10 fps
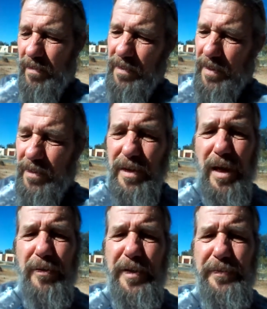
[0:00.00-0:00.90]
a
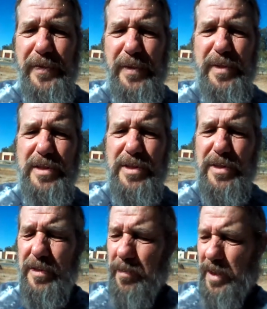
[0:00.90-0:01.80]
lot of
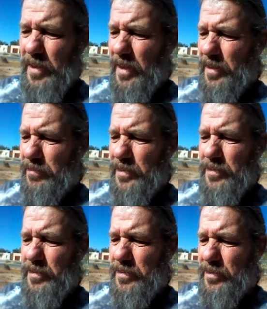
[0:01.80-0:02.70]
influences in my life
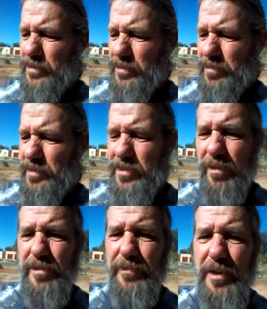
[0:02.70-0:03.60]
to
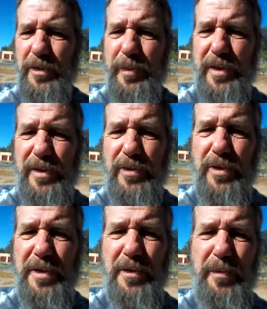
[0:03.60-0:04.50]
start developing a
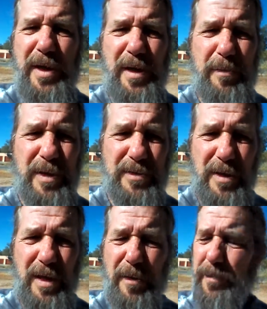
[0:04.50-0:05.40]
critical mind, because a
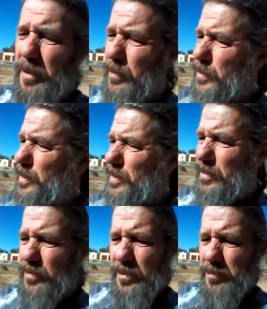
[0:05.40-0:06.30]
lot of people,
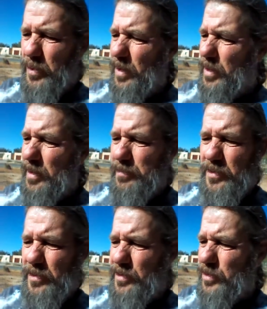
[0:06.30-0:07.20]
we're brought up
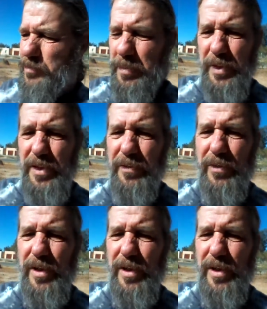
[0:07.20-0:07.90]
to just believe